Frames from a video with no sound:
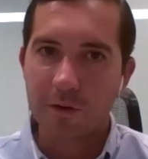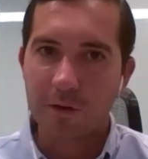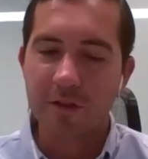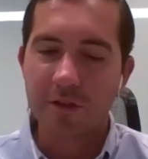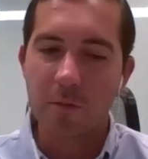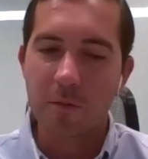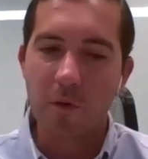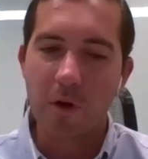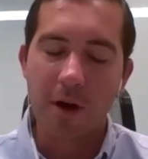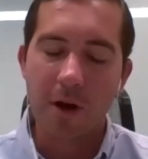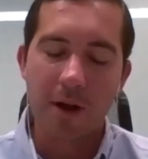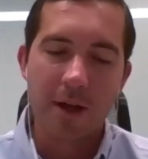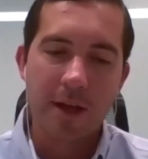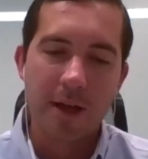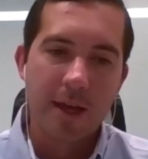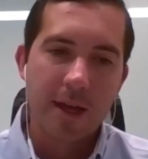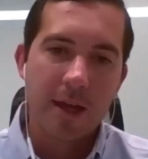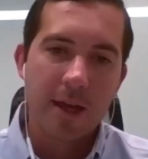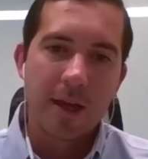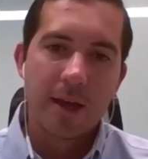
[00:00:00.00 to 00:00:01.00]
or somewhere,
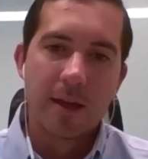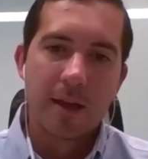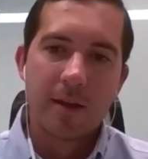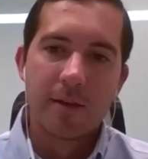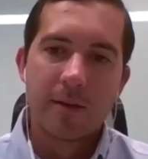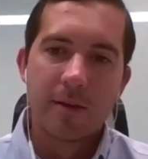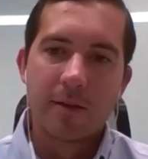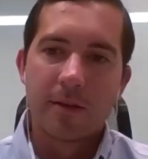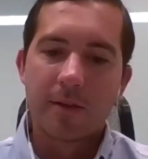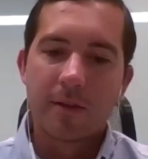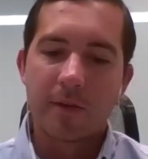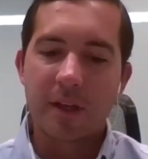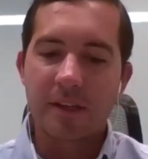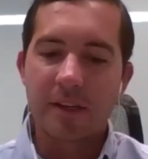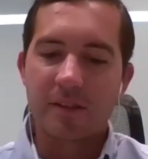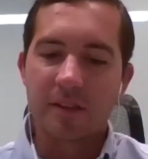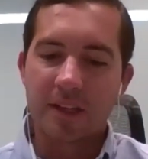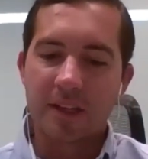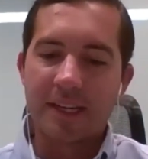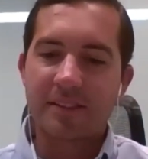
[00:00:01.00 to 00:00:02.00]

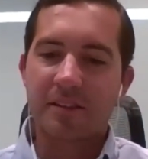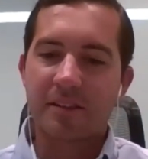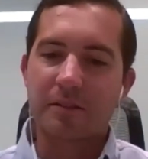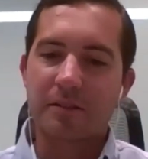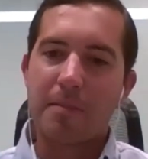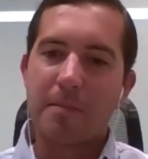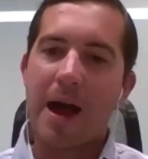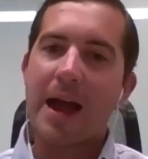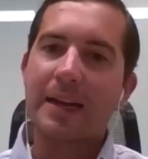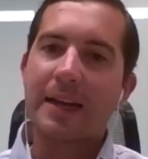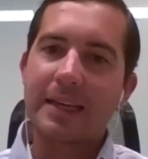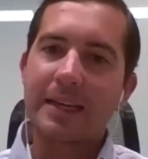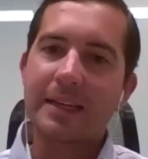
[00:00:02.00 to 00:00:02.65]
these leases might